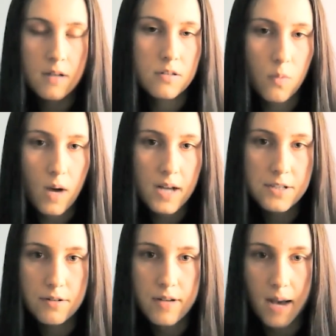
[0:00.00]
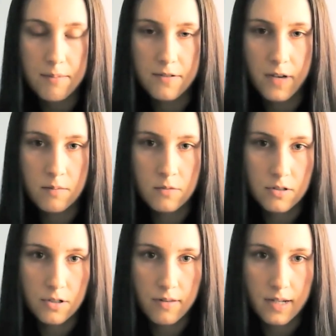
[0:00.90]
So why do captive
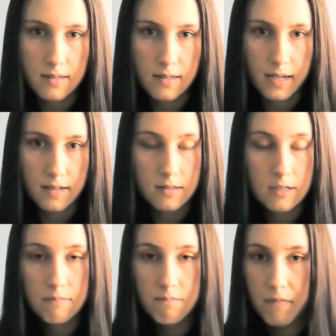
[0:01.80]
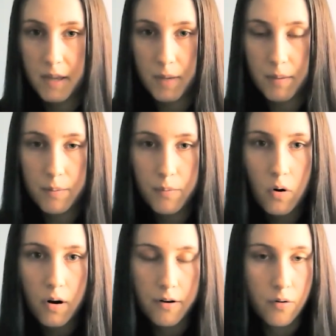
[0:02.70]
animals do these things? They may be
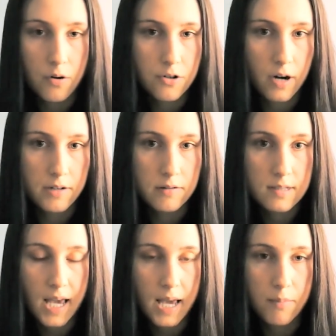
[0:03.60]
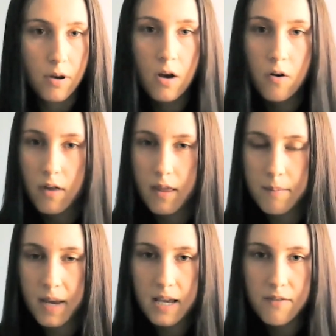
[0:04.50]
bored or trying to escape, or they
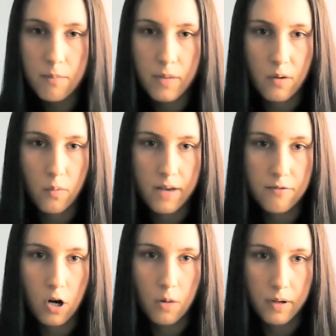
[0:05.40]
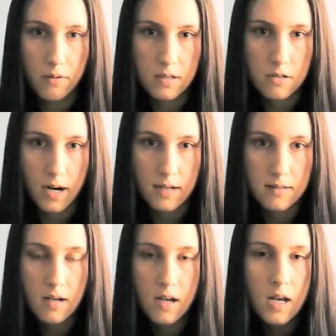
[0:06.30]
may even be a way of coping with
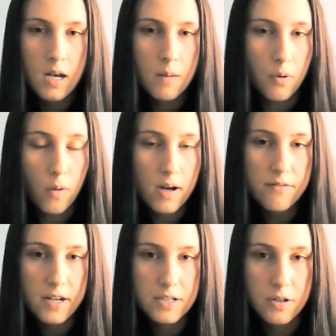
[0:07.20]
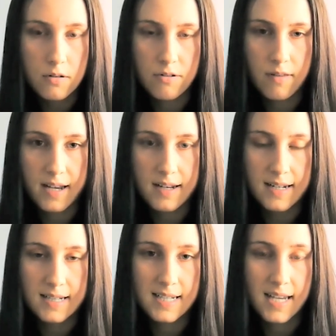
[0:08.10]
stress. But what if I told you they
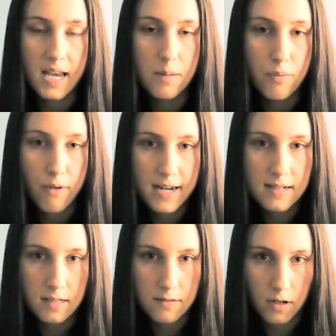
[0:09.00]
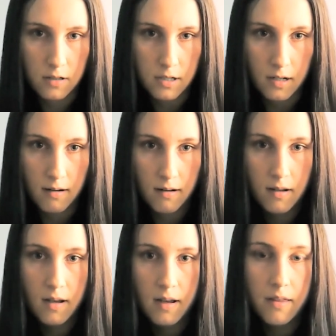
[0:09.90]
could indicate brain dysfunction?
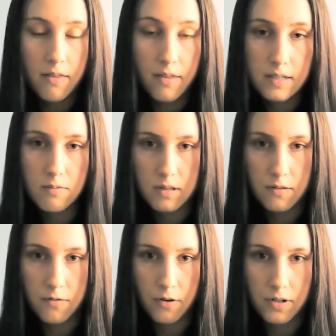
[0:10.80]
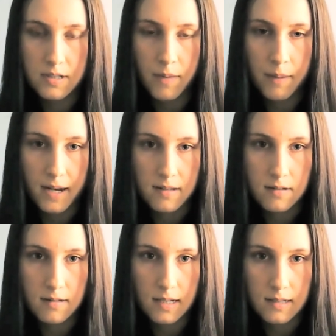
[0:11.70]
This was the focus of my
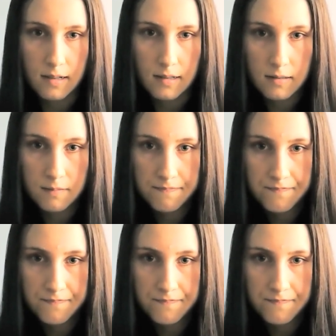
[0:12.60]
master's thesis.